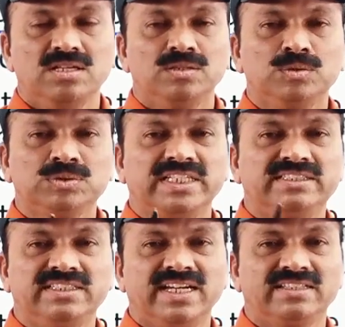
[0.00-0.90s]
Who
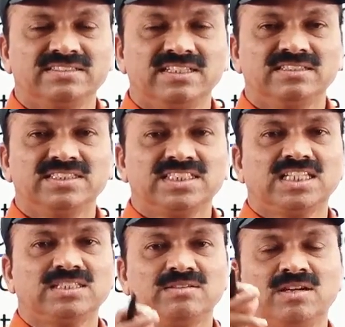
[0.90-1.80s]
said that? The
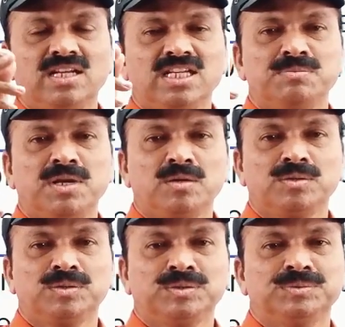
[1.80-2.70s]
Shatavahanas
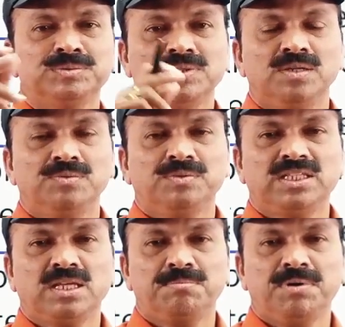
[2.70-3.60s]
belong to
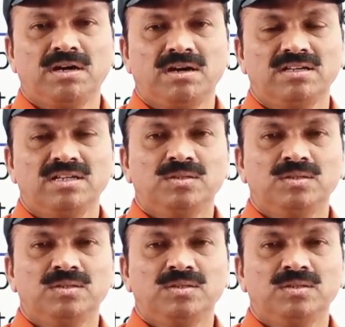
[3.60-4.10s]
Vidarbha.